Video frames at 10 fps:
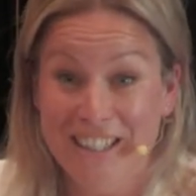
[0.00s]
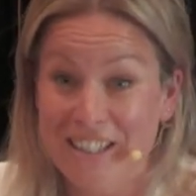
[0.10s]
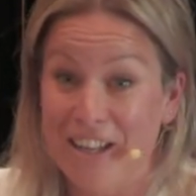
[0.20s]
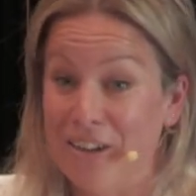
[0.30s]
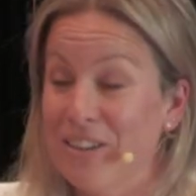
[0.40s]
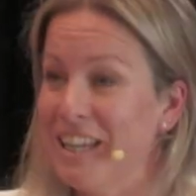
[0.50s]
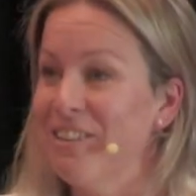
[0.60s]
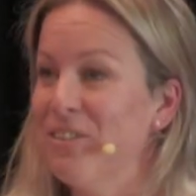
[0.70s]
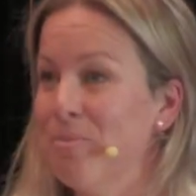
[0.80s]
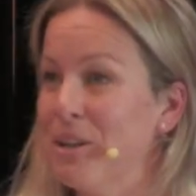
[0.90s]
no,
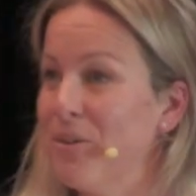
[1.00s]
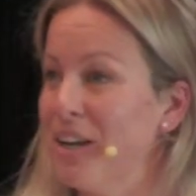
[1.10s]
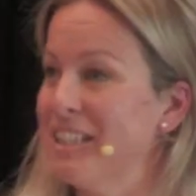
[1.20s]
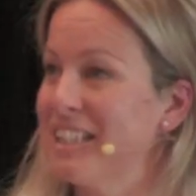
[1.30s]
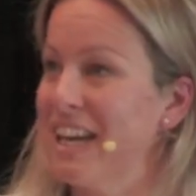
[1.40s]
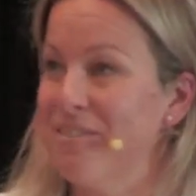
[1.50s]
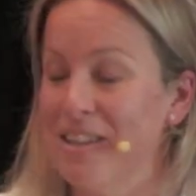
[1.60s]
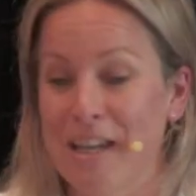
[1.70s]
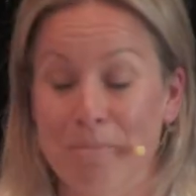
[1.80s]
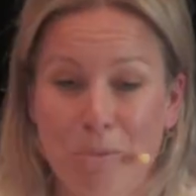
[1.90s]
it would be quite a scary
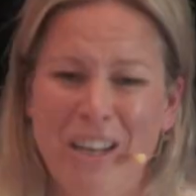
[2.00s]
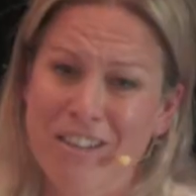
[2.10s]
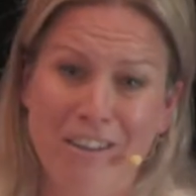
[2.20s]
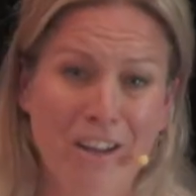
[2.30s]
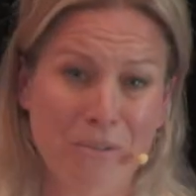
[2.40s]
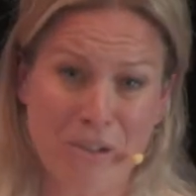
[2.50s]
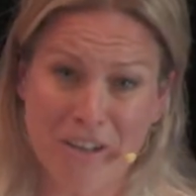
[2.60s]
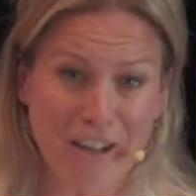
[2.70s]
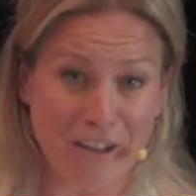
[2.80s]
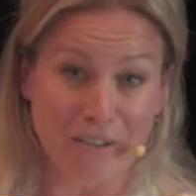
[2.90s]
thing. But when you know, you
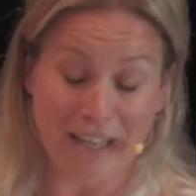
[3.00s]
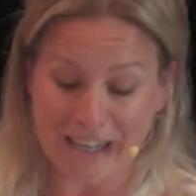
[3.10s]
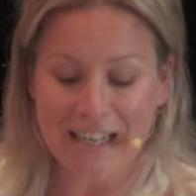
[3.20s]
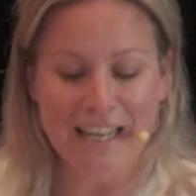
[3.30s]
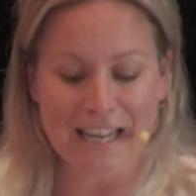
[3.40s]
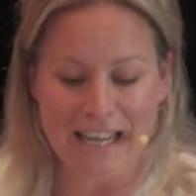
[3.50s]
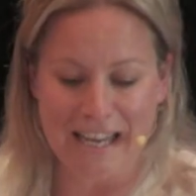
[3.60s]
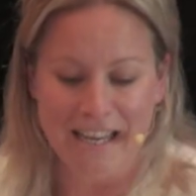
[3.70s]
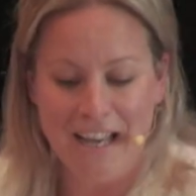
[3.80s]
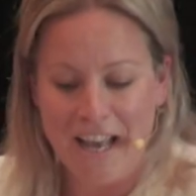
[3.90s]
know. And
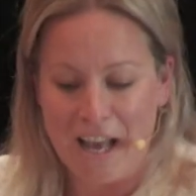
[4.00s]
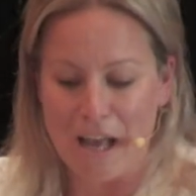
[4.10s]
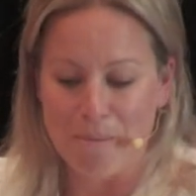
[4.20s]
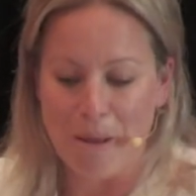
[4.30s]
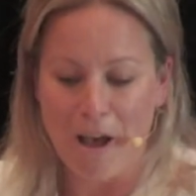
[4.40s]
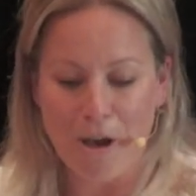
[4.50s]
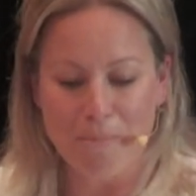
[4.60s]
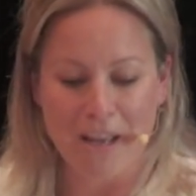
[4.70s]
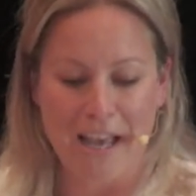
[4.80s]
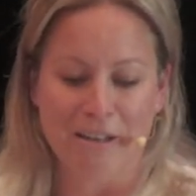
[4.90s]
clearly,
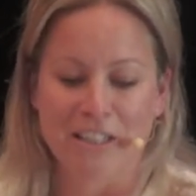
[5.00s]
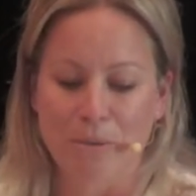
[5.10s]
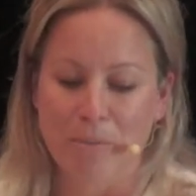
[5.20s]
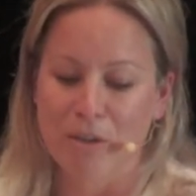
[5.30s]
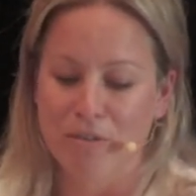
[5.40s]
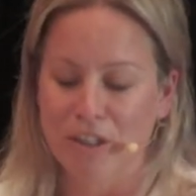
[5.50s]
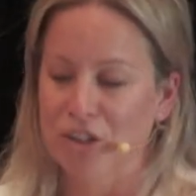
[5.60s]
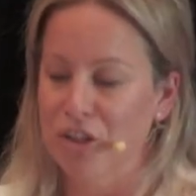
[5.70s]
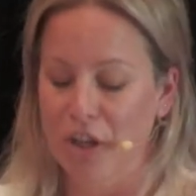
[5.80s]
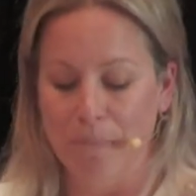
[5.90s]
Herbert and Zelmira
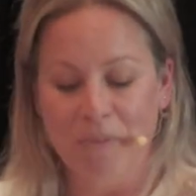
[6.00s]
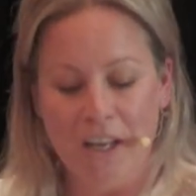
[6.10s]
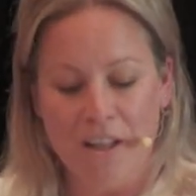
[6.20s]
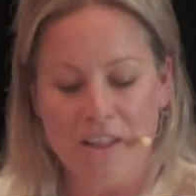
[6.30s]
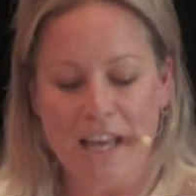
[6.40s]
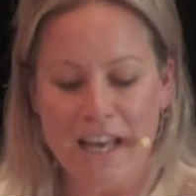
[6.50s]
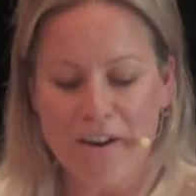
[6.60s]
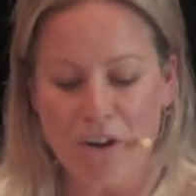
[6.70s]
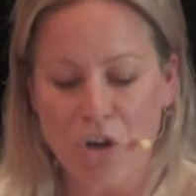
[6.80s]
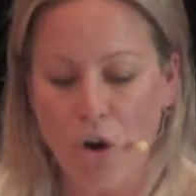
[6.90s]
Fisher knew.
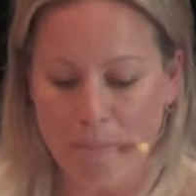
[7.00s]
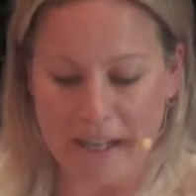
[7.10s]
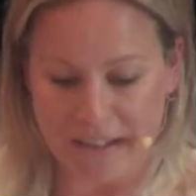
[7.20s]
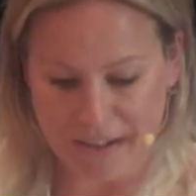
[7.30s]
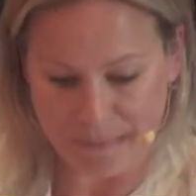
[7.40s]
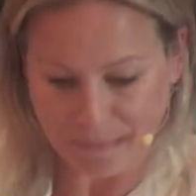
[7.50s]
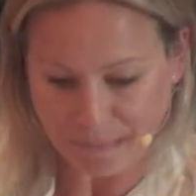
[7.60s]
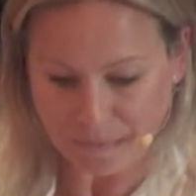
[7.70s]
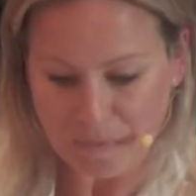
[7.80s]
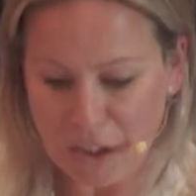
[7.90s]
Their comment,
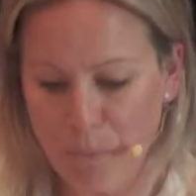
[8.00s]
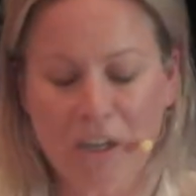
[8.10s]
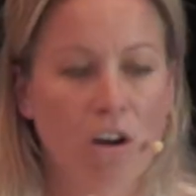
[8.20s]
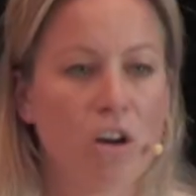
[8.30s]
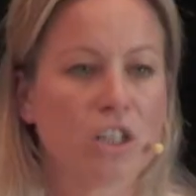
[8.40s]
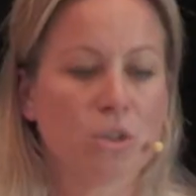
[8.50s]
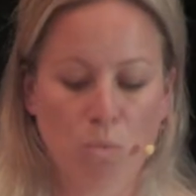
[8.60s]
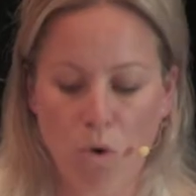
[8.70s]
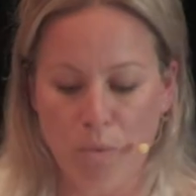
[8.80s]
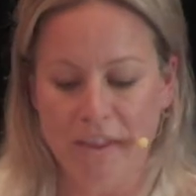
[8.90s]
when asked
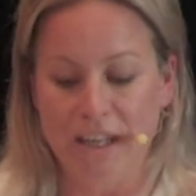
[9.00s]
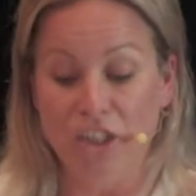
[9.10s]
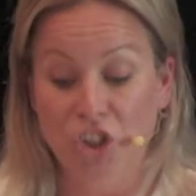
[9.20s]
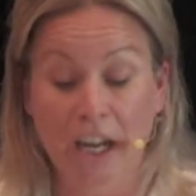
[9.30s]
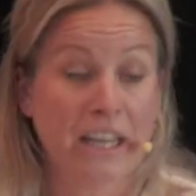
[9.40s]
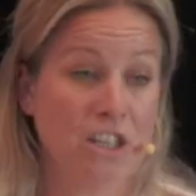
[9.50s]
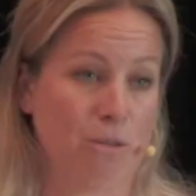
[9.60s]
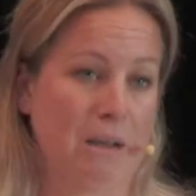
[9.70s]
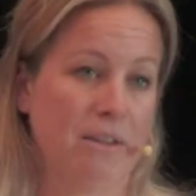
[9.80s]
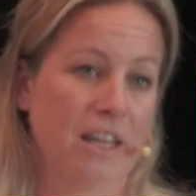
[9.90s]
what would they change
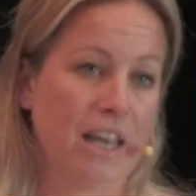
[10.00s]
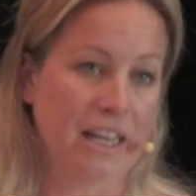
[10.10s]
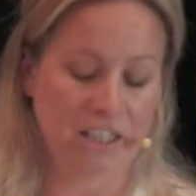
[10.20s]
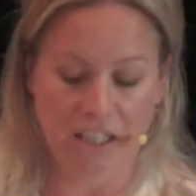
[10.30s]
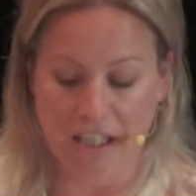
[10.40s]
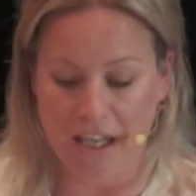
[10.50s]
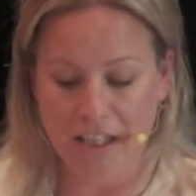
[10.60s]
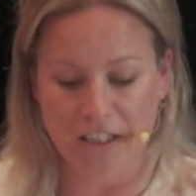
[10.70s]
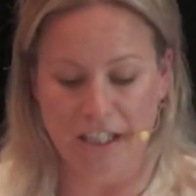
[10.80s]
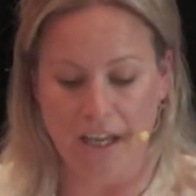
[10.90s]
about their 80
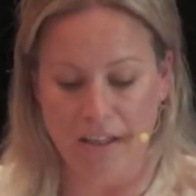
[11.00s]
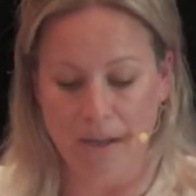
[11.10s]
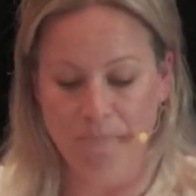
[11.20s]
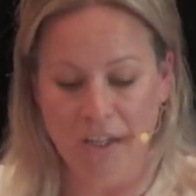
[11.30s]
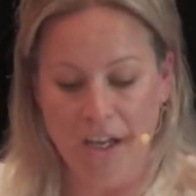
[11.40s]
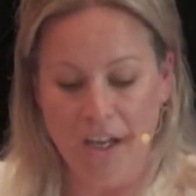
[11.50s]
years together,